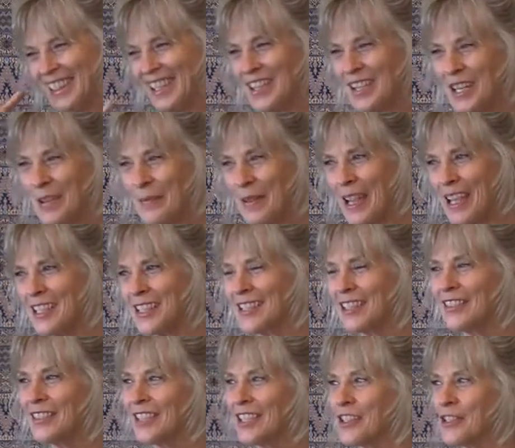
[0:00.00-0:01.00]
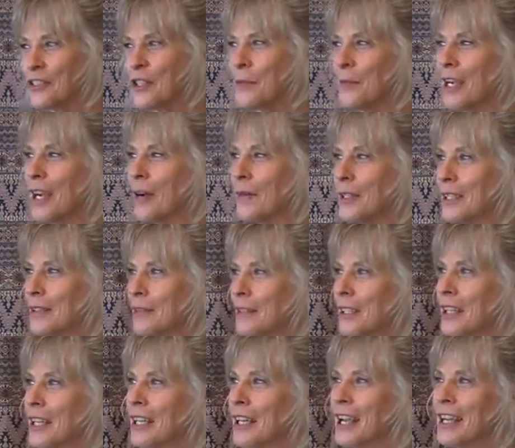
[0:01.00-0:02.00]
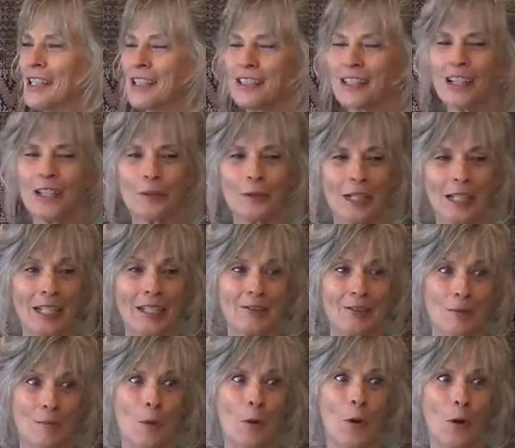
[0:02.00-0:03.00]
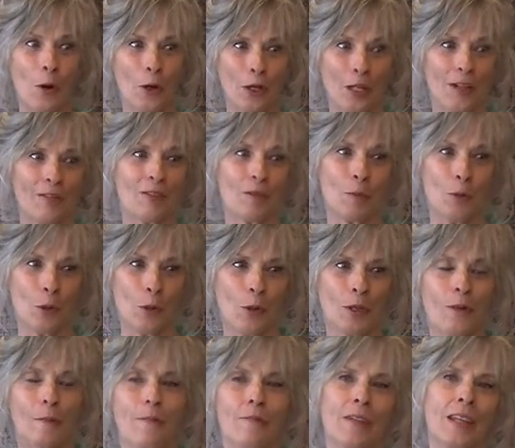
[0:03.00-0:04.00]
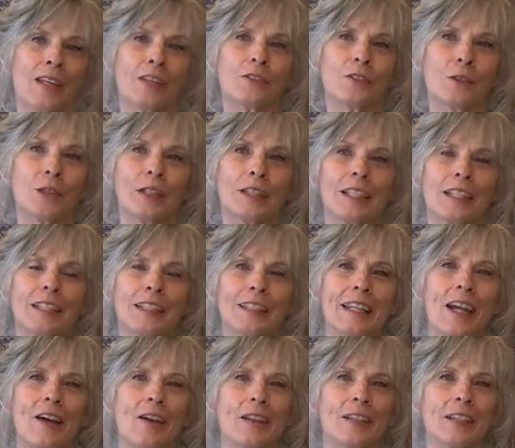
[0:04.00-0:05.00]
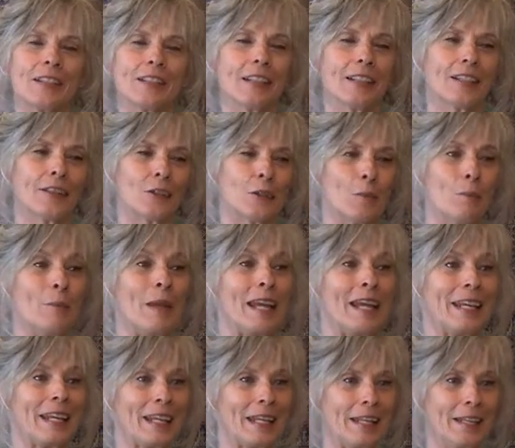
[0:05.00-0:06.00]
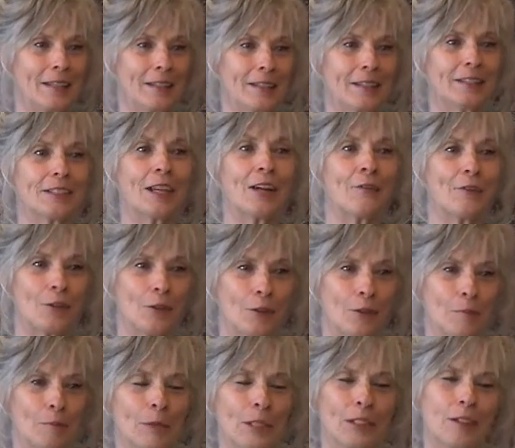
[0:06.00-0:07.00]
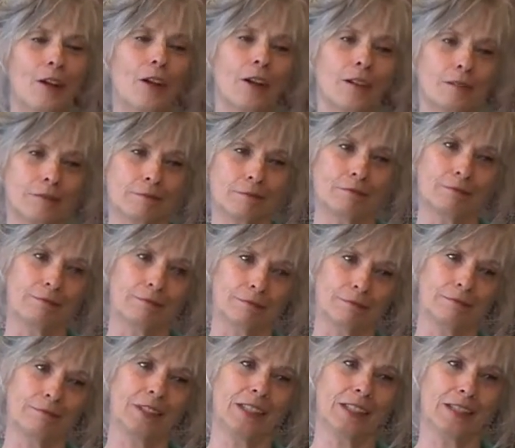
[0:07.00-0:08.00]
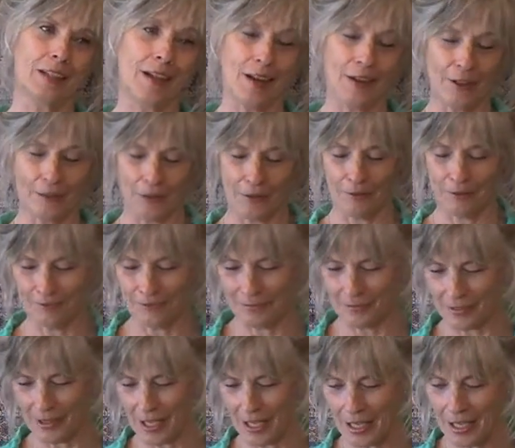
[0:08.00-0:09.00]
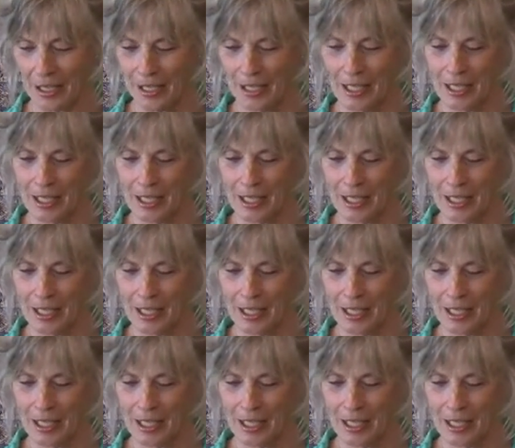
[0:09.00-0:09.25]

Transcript: I keep asking, okay, show me how we can accelerate even more, even more. So at least now, at least I can do many, several, but not the entire, okay?